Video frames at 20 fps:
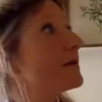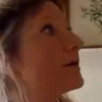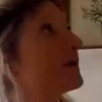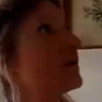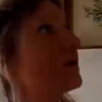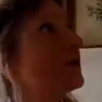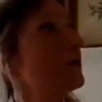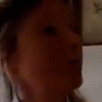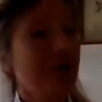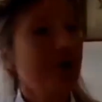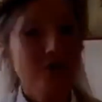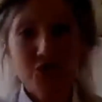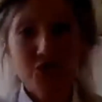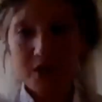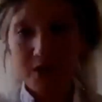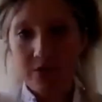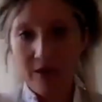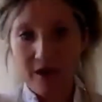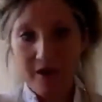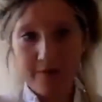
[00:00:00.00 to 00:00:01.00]
Oh, I'll show
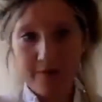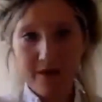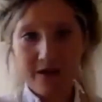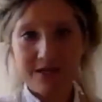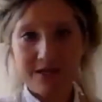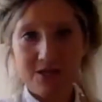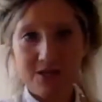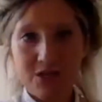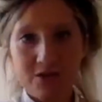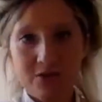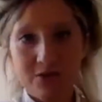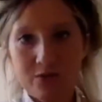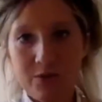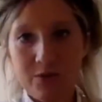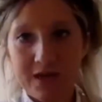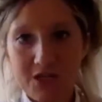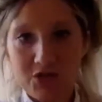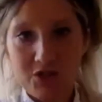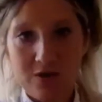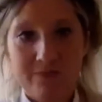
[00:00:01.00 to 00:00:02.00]
you. I'll
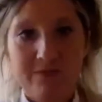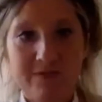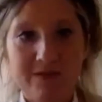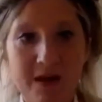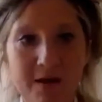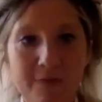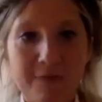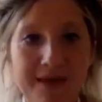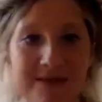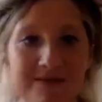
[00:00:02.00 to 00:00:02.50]
quickly show you. I made